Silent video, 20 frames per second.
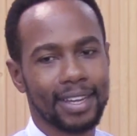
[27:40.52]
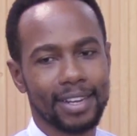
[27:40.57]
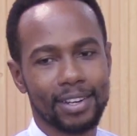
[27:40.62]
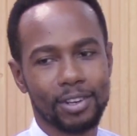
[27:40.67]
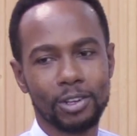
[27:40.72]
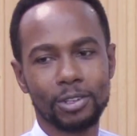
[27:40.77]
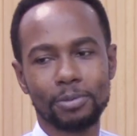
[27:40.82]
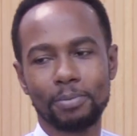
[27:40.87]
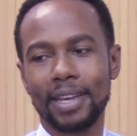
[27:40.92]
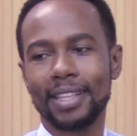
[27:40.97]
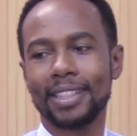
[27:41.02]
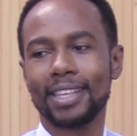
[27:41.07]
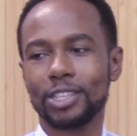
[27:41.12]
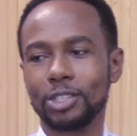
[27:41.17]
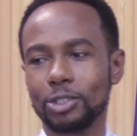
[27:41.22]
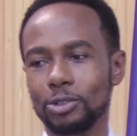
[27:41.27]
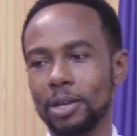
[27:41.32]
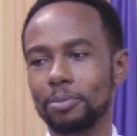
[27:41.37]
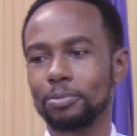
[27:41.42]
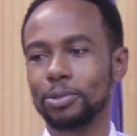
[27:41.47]
Not by the
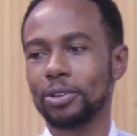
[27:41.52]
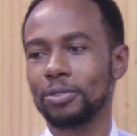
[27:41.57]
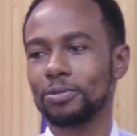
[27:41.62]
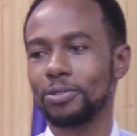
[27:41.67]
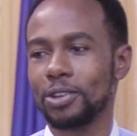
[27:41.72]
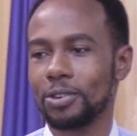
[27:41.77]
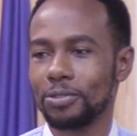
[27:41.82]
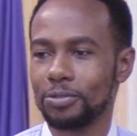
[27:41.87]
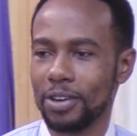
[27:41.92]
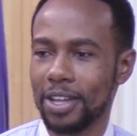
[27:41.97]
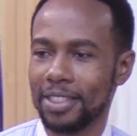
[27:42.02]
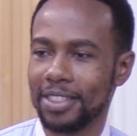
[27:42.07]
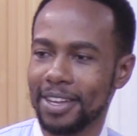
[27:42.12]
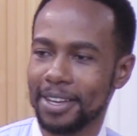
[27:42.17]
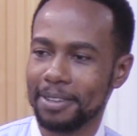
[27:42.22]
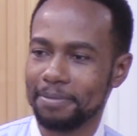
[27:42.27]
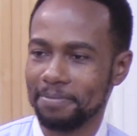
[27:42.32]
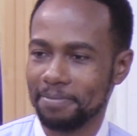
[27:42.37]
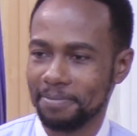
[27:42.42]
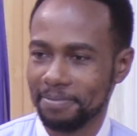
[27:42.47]
stripes of your
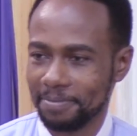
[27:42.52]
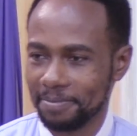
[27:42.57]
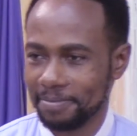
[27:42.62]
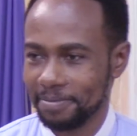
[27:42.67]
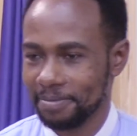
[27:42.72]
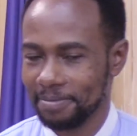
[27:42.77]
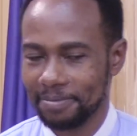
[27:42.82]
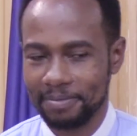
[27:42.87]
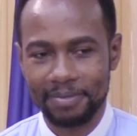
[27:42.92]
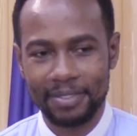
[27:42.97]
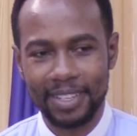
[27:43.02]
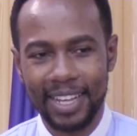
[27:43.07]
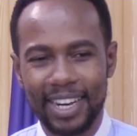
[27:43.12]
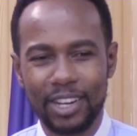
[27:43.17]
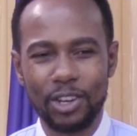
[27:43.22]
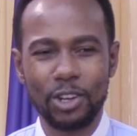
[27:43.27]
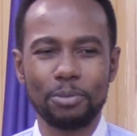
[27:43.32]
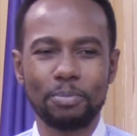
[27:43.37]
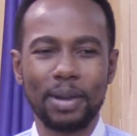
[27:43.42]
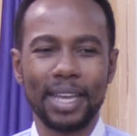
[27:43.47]
father.
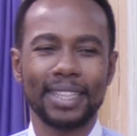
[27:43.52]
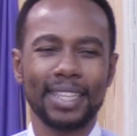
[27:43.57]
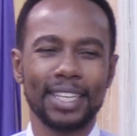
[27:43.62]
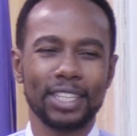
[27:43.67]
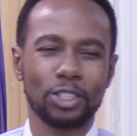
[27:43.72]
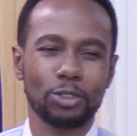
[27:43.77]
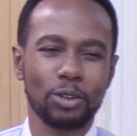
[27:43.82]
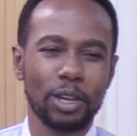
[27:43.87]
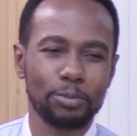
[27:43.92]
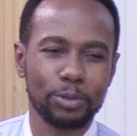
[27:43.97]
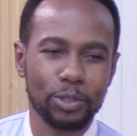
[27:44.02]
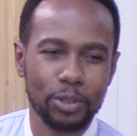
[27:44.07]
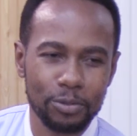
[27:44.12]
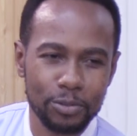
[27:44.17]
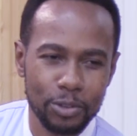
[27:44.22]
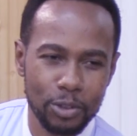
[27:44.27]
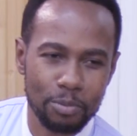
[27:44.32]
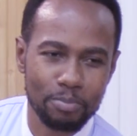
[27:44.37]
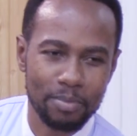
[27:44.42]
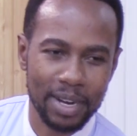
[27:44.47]
Not by the stripes
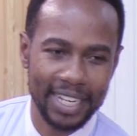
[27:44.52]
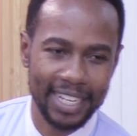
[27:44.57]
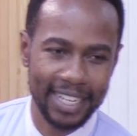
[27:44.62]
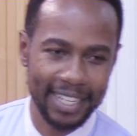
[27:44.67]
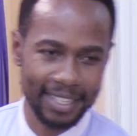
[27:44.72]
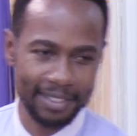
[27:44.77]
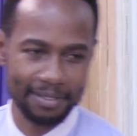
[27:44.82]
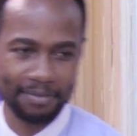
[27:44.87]
of your money.